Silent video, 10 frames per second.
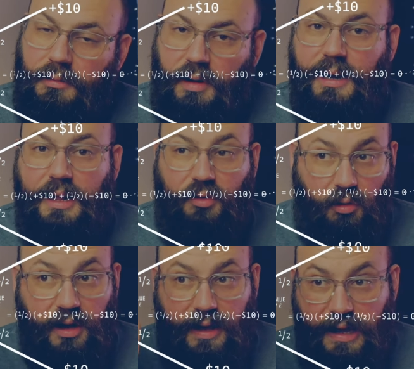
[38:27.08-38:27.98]
right? And
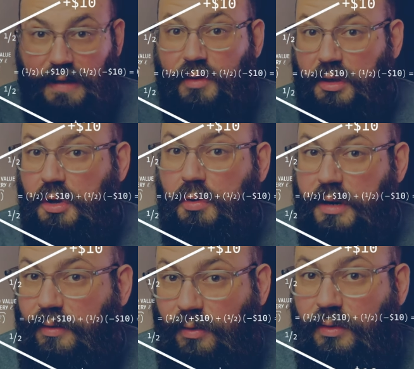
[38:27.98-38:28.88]
so in the
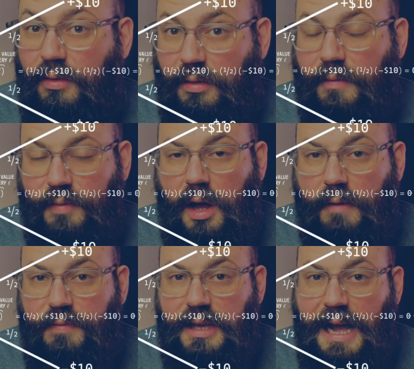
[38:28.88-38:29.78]
units
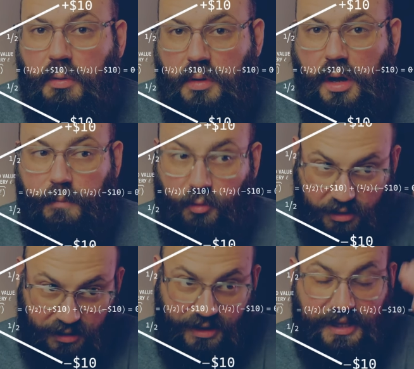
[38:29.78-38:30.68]
of the outcomes,
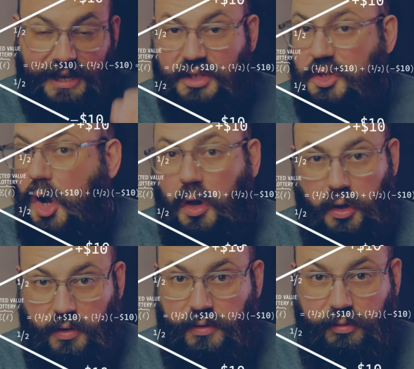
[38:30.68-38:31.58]
which in this case is
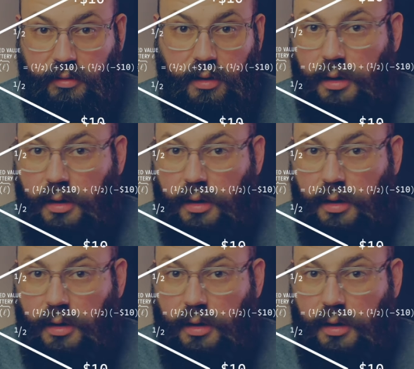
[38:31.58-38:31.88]
dollars,